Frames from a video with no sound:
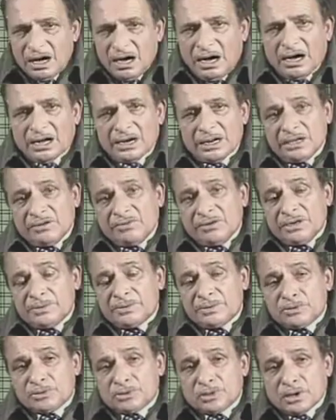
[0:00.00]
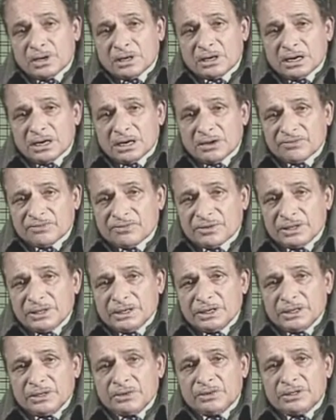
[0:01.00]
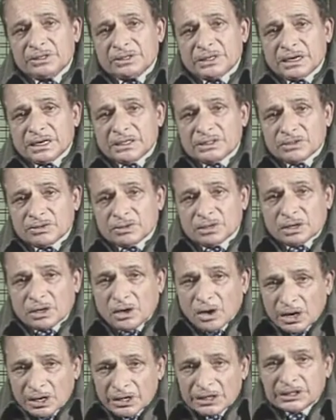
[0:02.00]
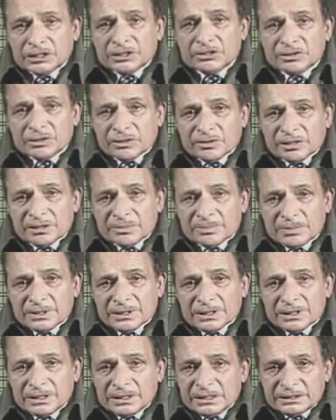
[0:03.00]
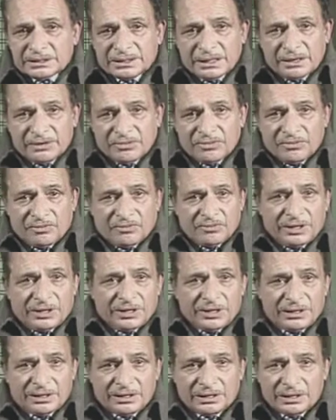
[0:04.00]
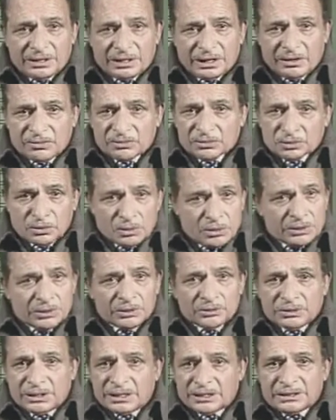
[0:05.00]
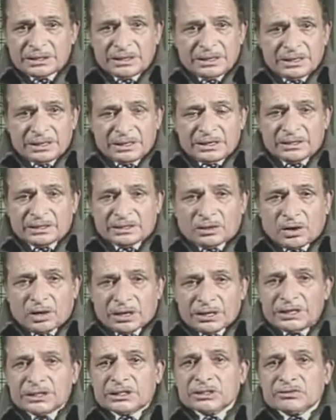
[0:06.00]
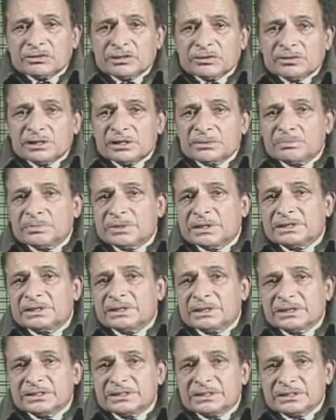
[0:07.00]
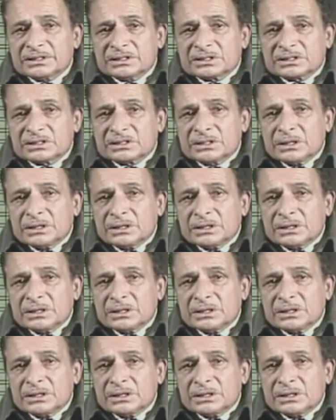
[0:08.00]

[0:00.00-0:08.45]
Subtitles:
Or even if you talk of intellectual cognitive development, then we have told you that cognitive development and it is